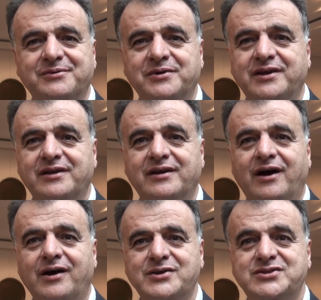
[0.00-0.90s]
We
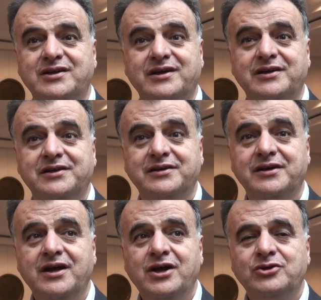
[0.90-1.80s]
are struggling
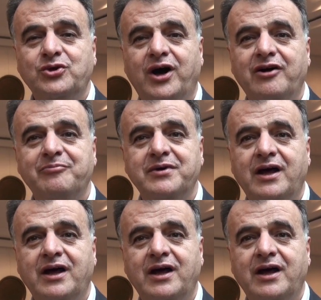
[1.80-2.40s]
to have